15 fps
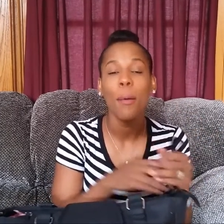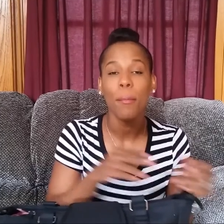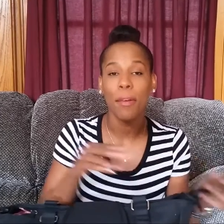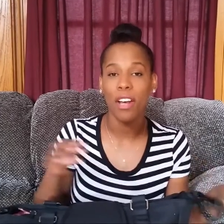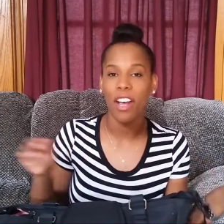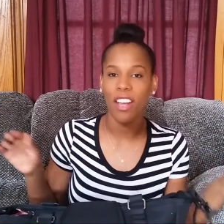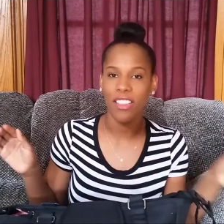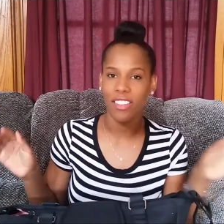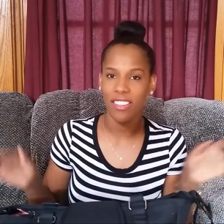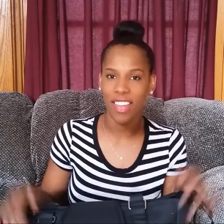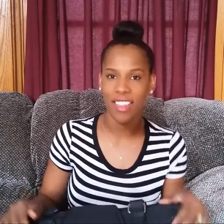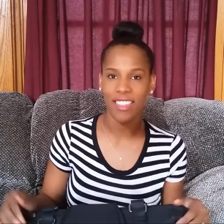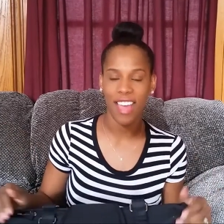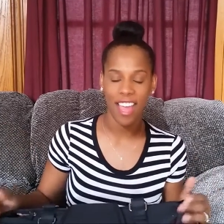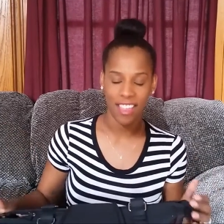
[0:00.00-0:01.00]
But other
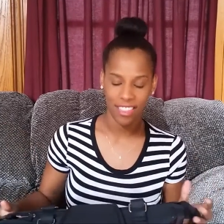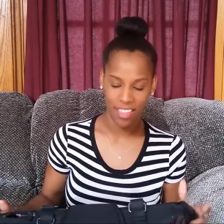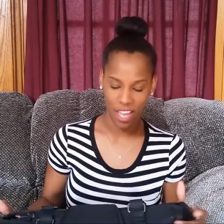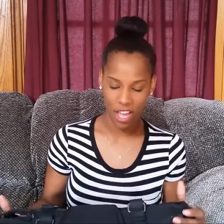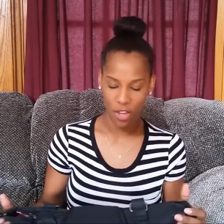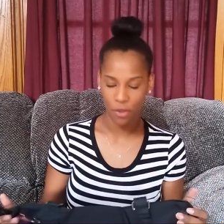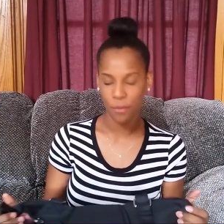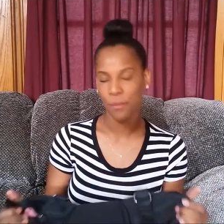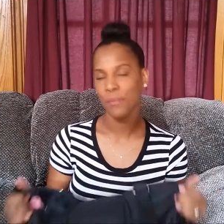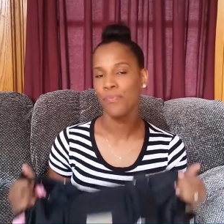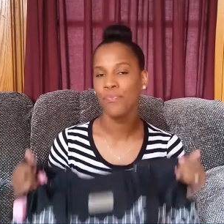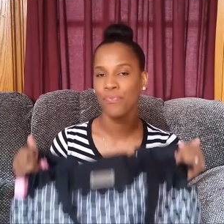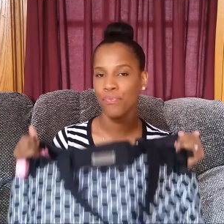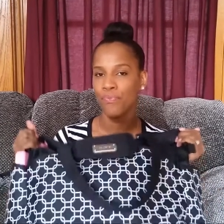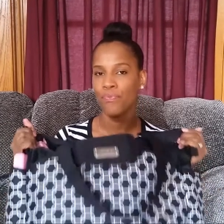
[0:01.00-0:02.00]
than that though,
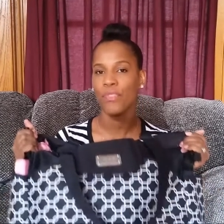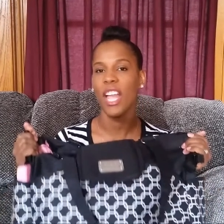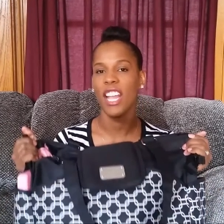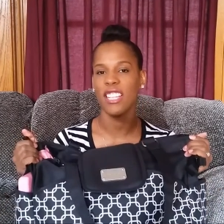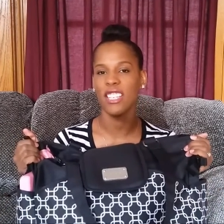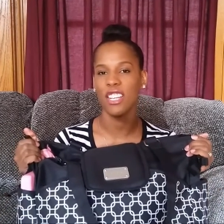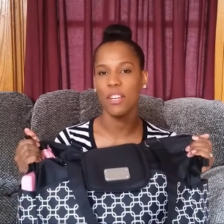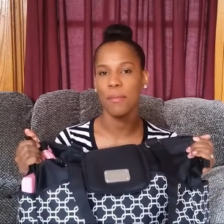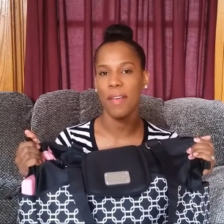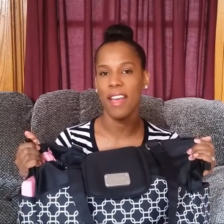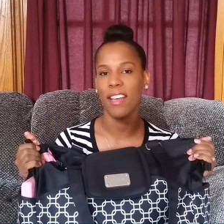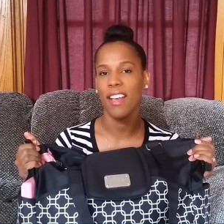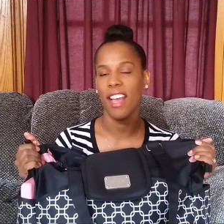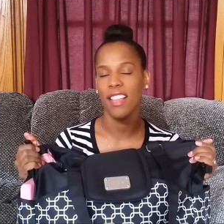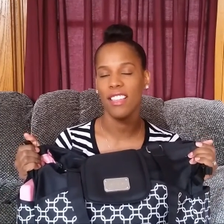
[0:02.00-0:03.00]
it's a good
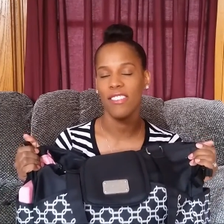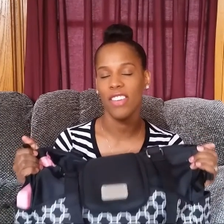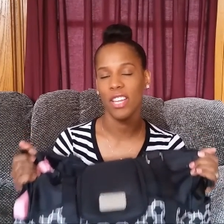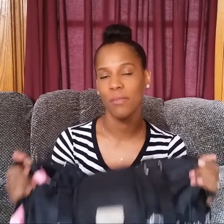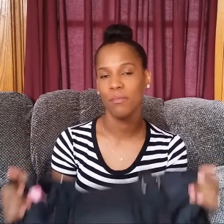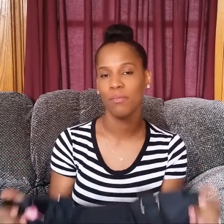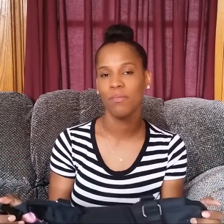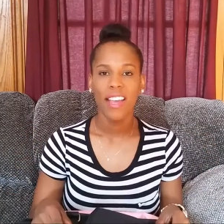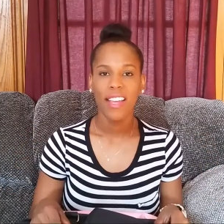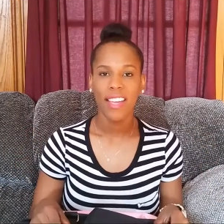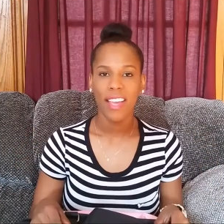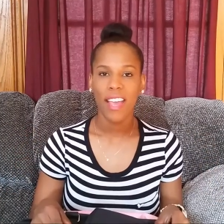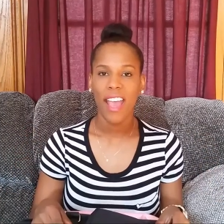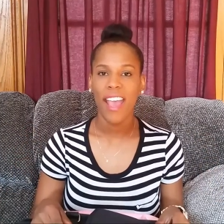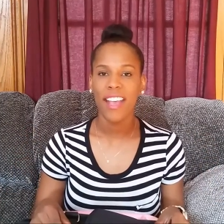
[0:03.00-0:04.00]
bag. I love it.
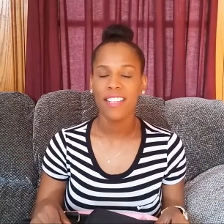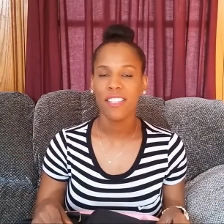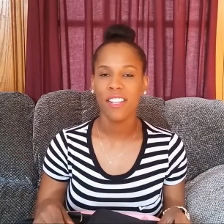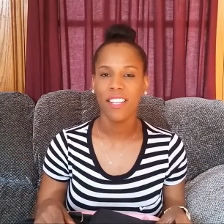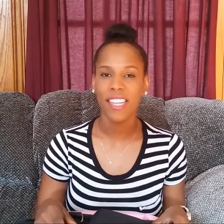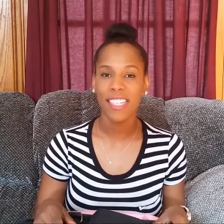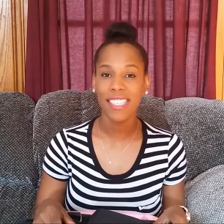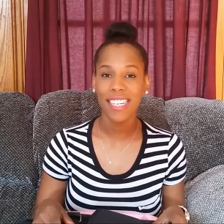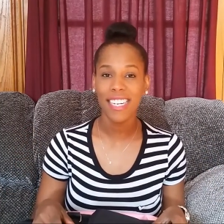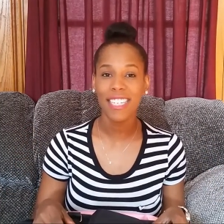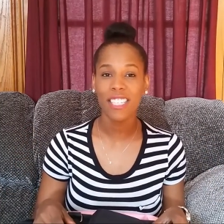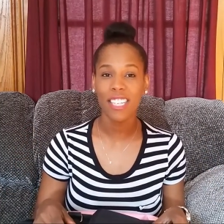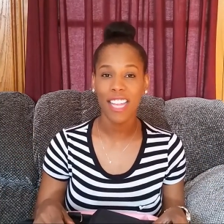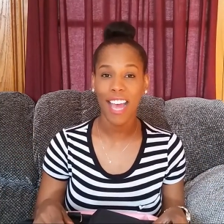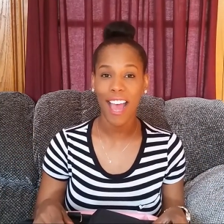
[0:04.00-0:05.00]
Okay, so let's get
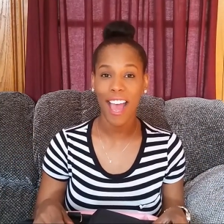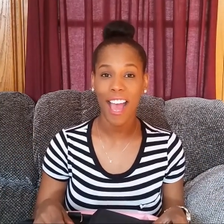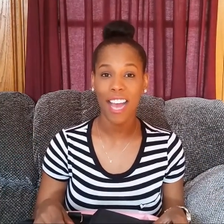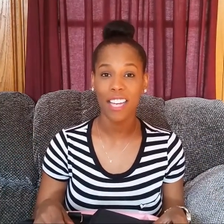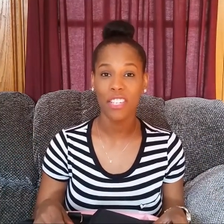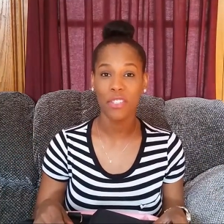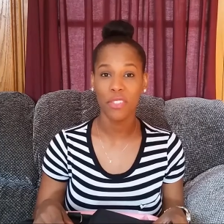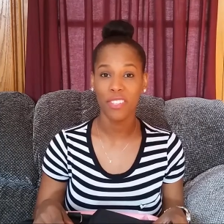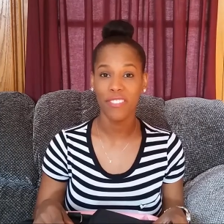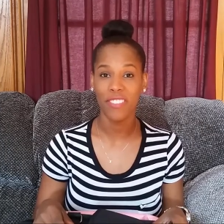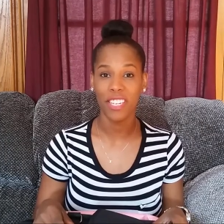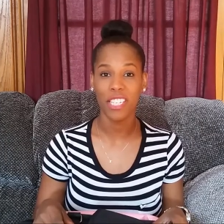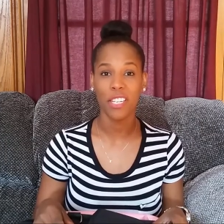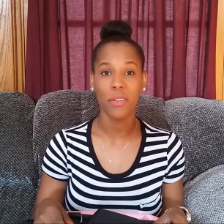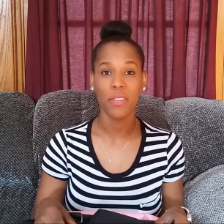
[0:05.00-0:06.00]
into the actual
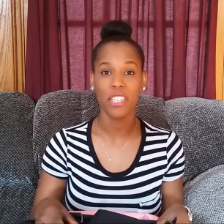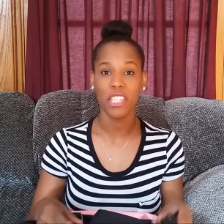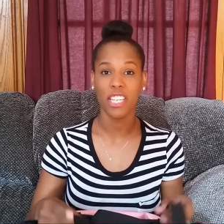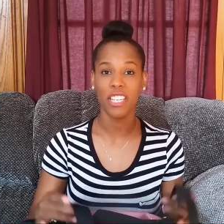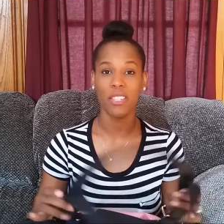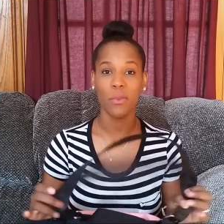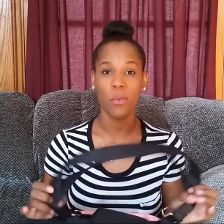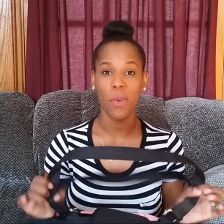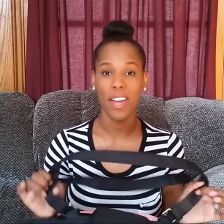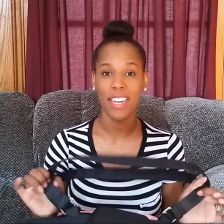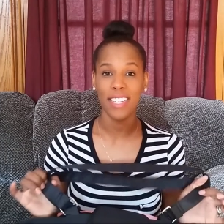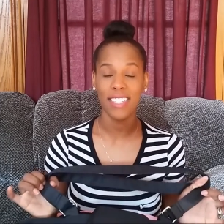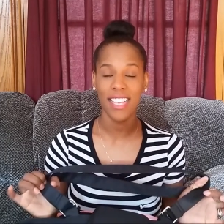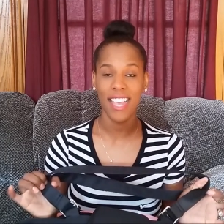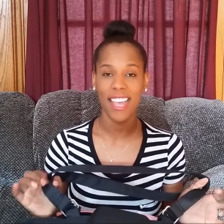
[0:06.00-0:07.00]
video, which is what
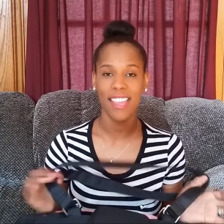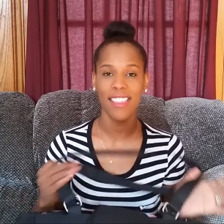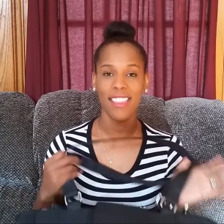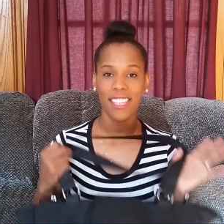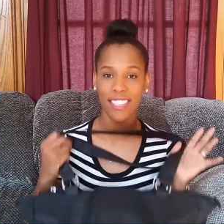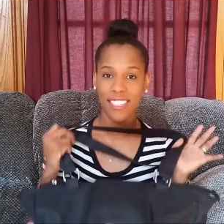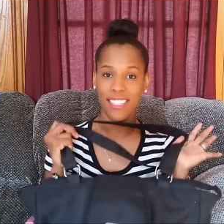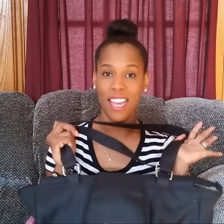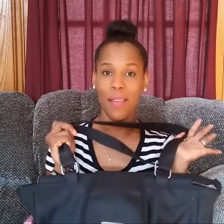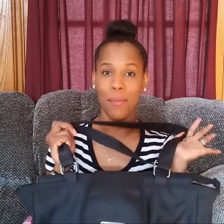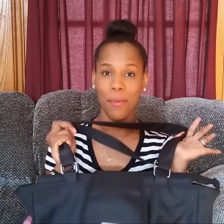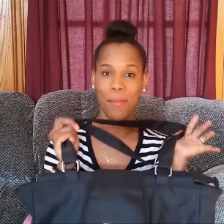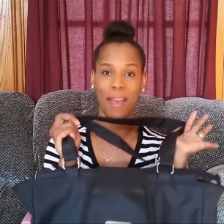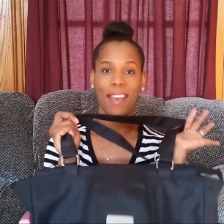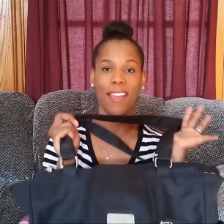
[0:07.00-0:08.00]
is in this
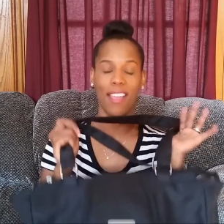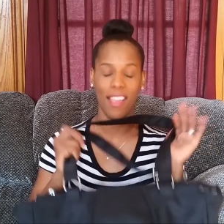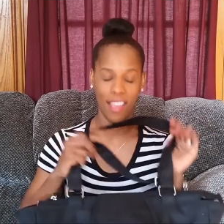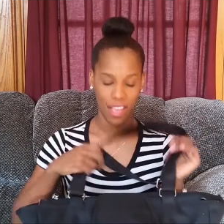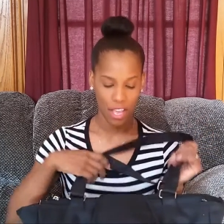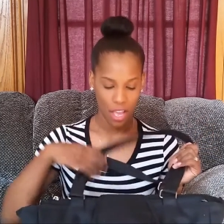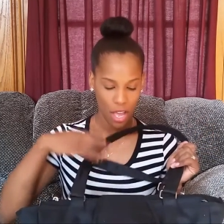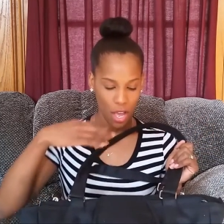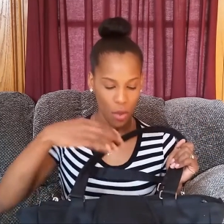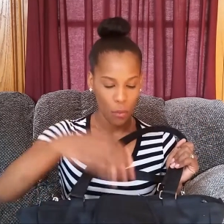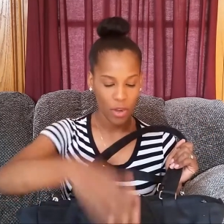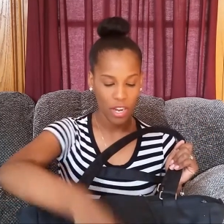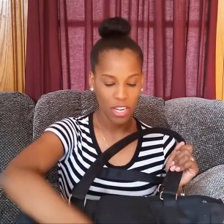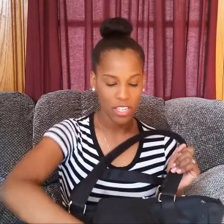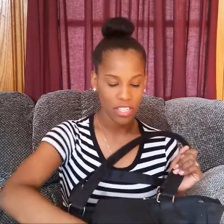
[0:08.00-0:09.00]
diaper bag.
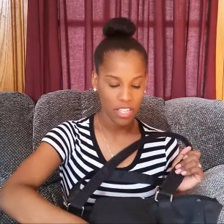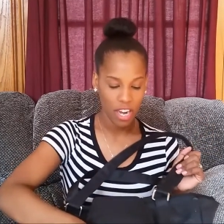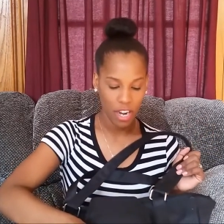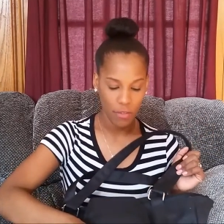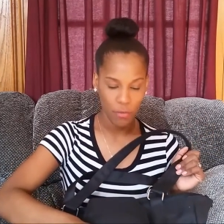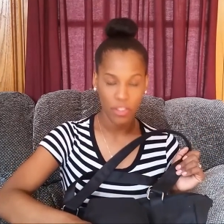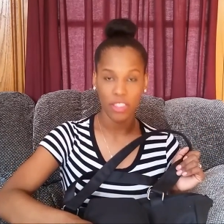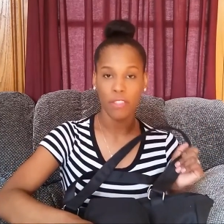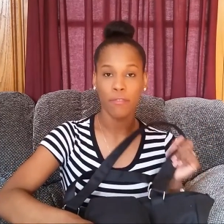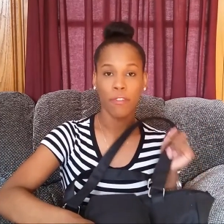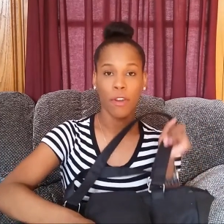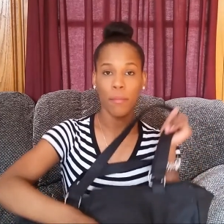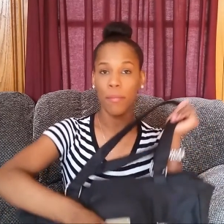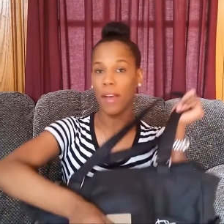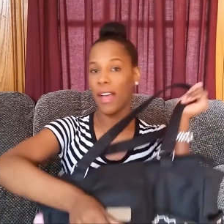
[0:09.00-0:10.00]
We're gonna start off with the
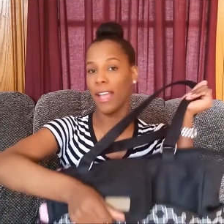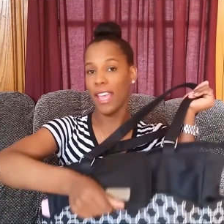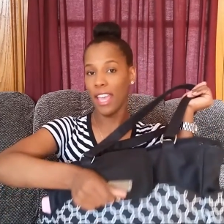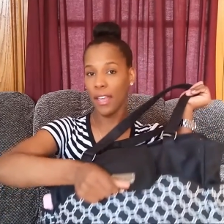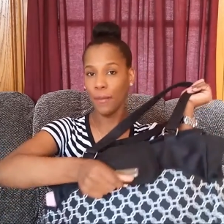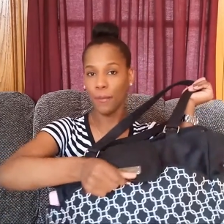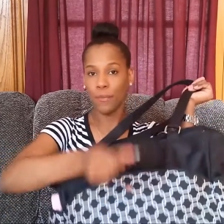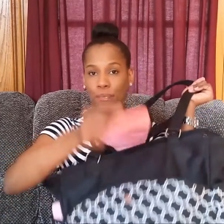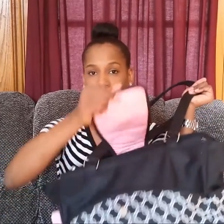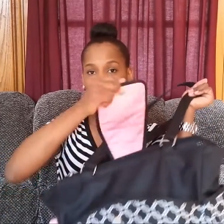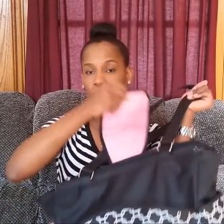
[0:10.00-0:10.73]
front pocket.